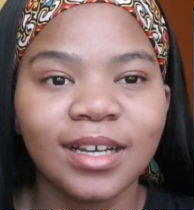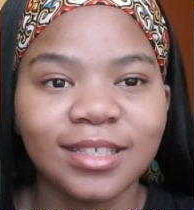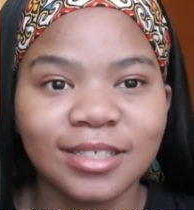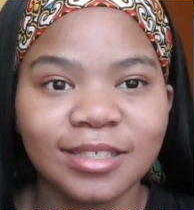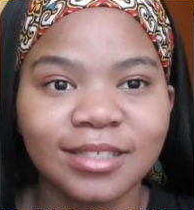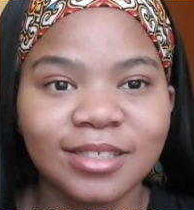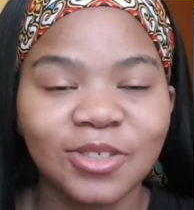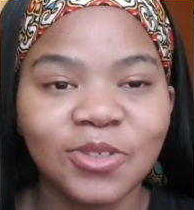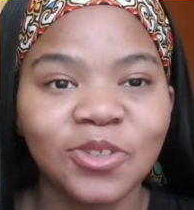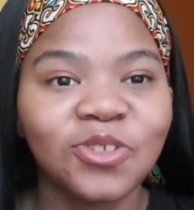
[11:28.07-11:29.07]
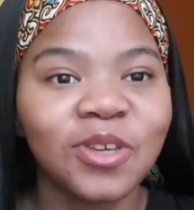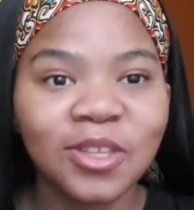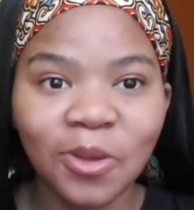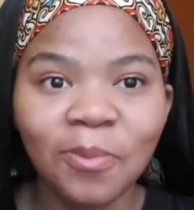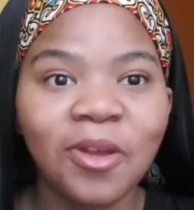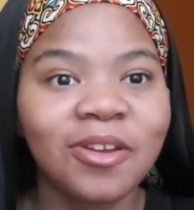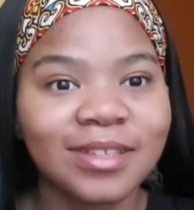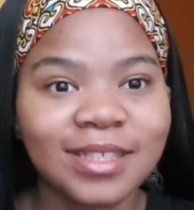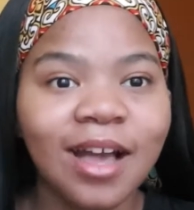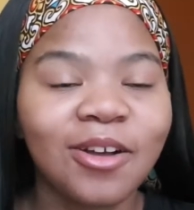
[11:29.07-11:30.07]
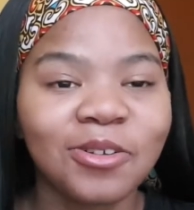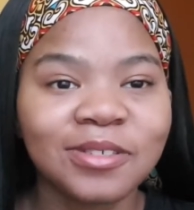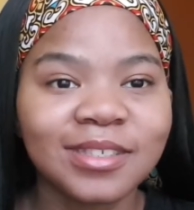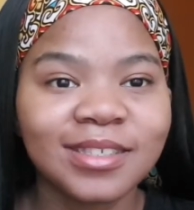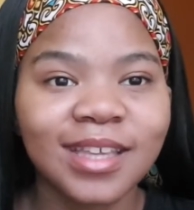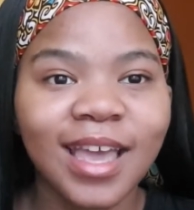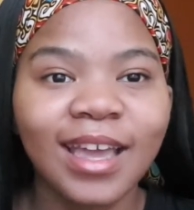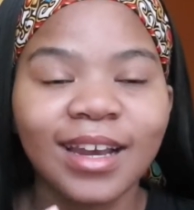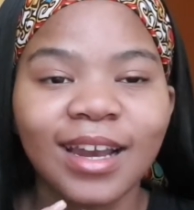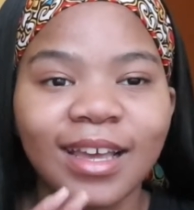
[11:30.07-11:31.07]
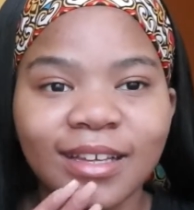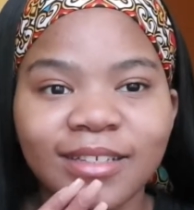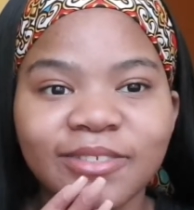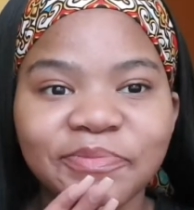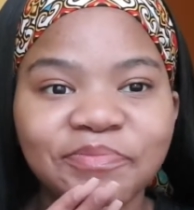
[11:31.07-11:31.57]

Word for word: ish in your parents' house and like